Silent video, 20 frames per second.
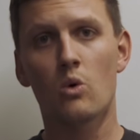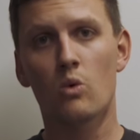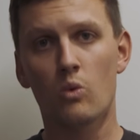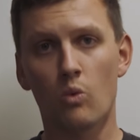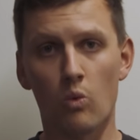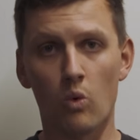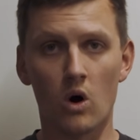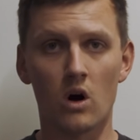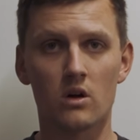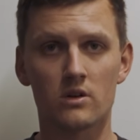
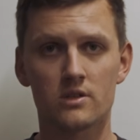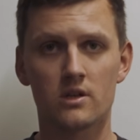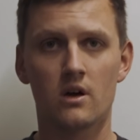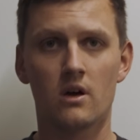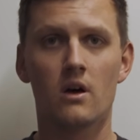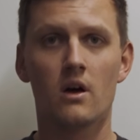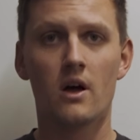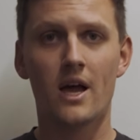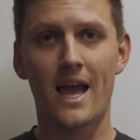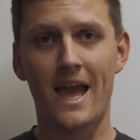what
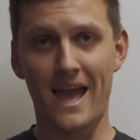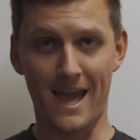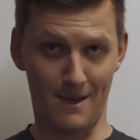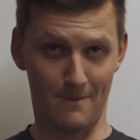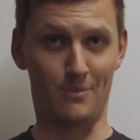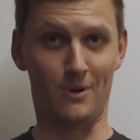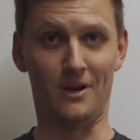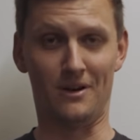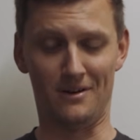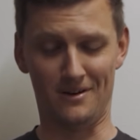
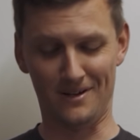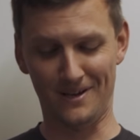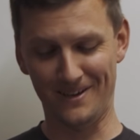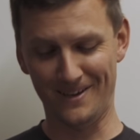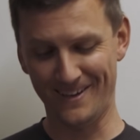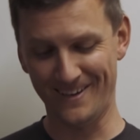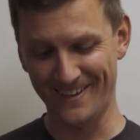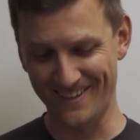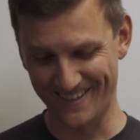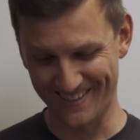happened?
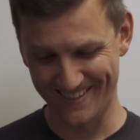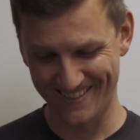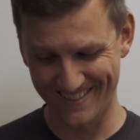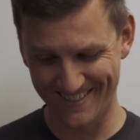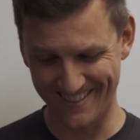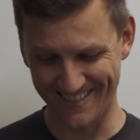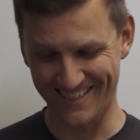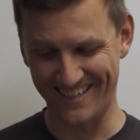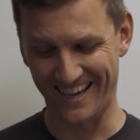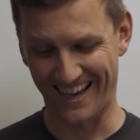
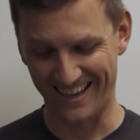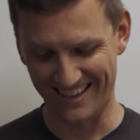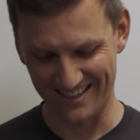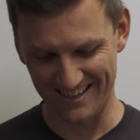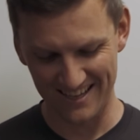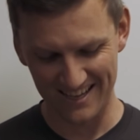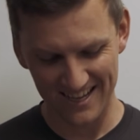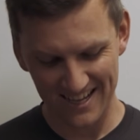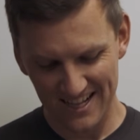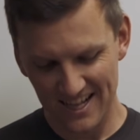Okay,
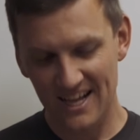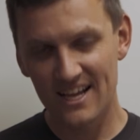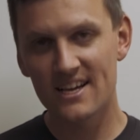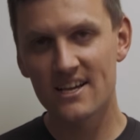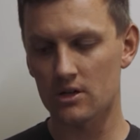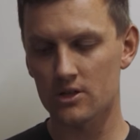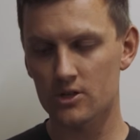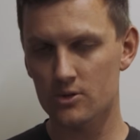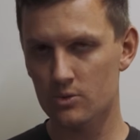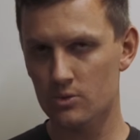
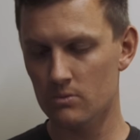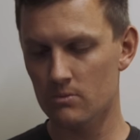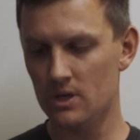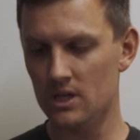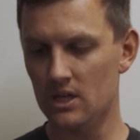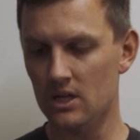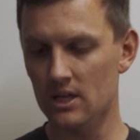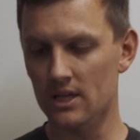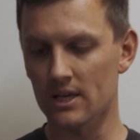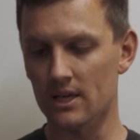I just want to
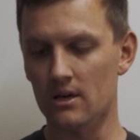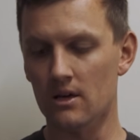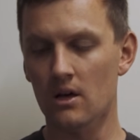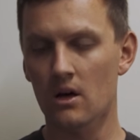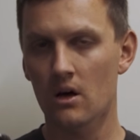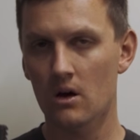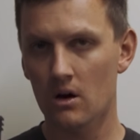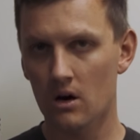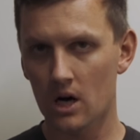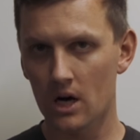make clear,
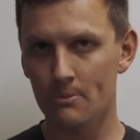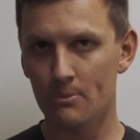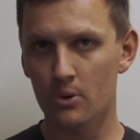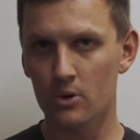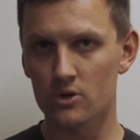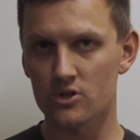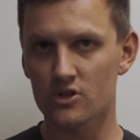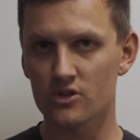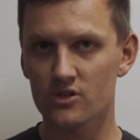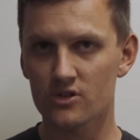I
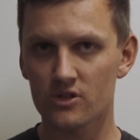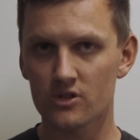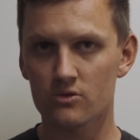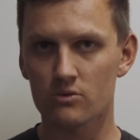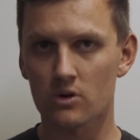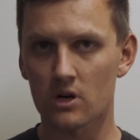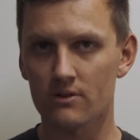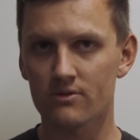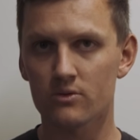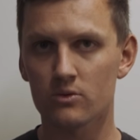purchased this
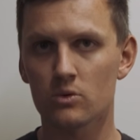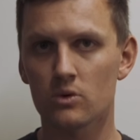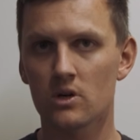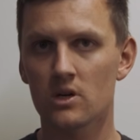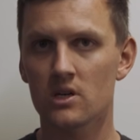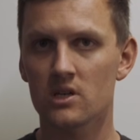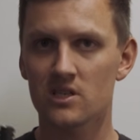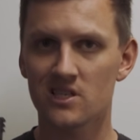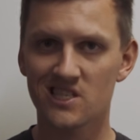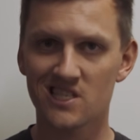rifle
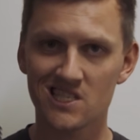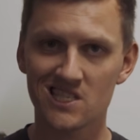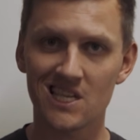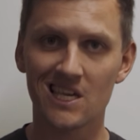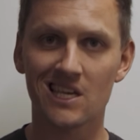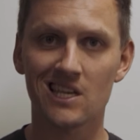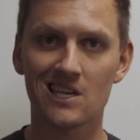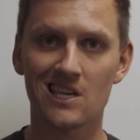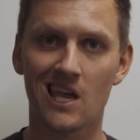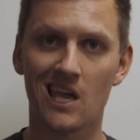
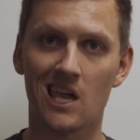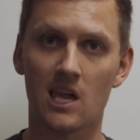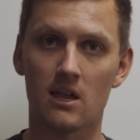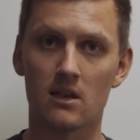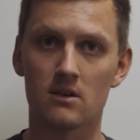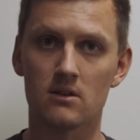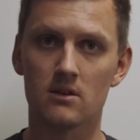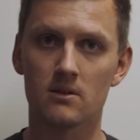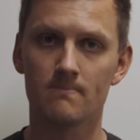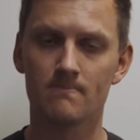
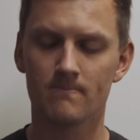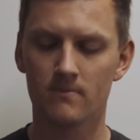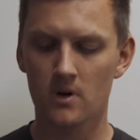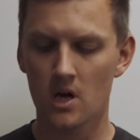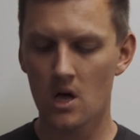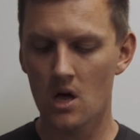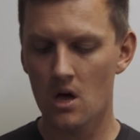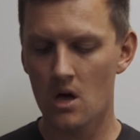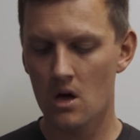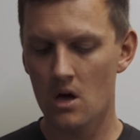second-hand.
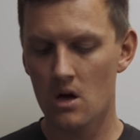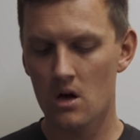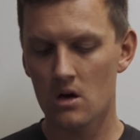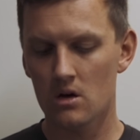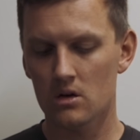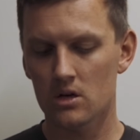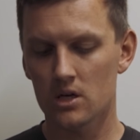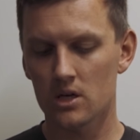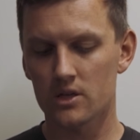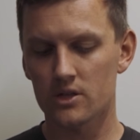
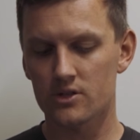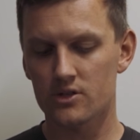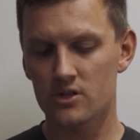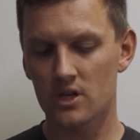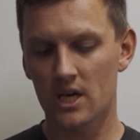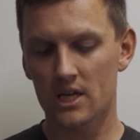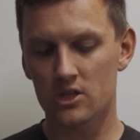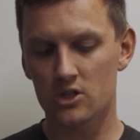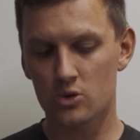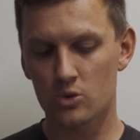It's
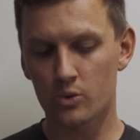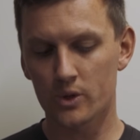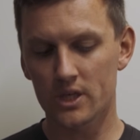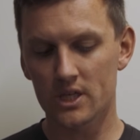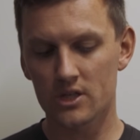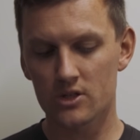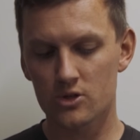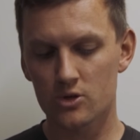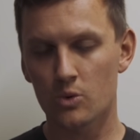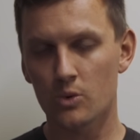a
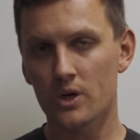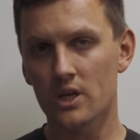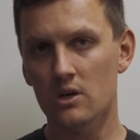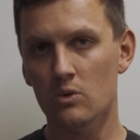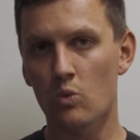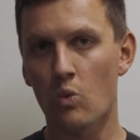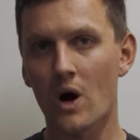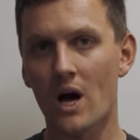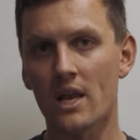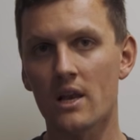
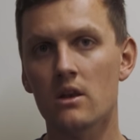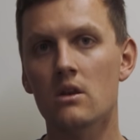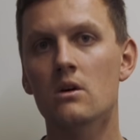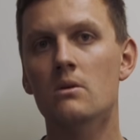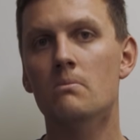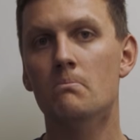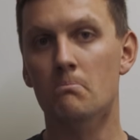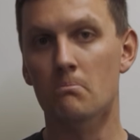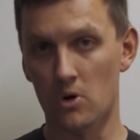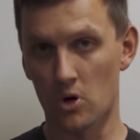2021
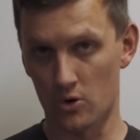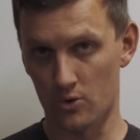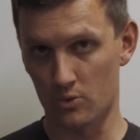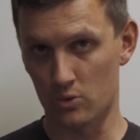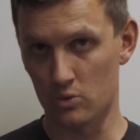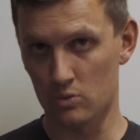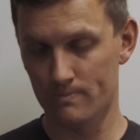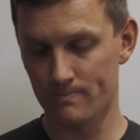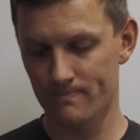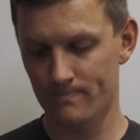
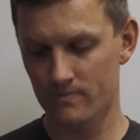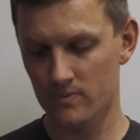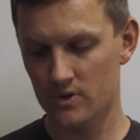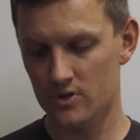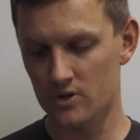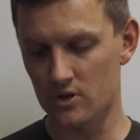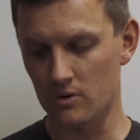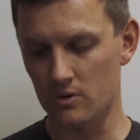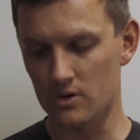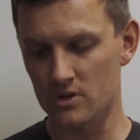model,
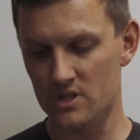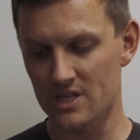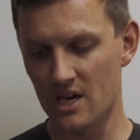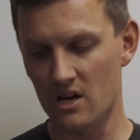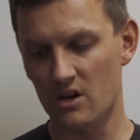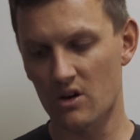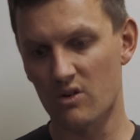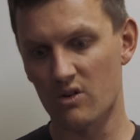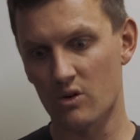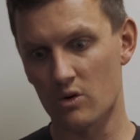so it is
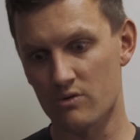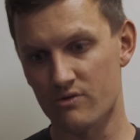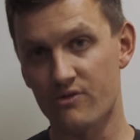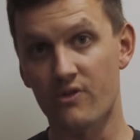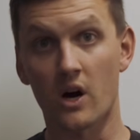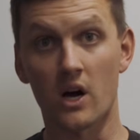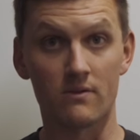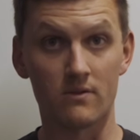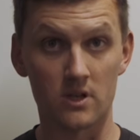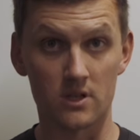now going on
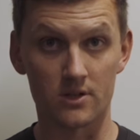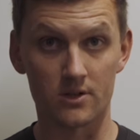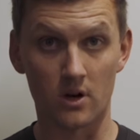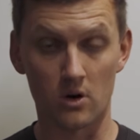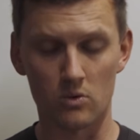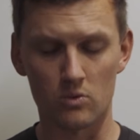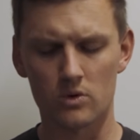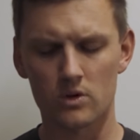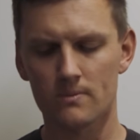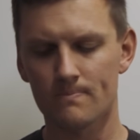5 years old.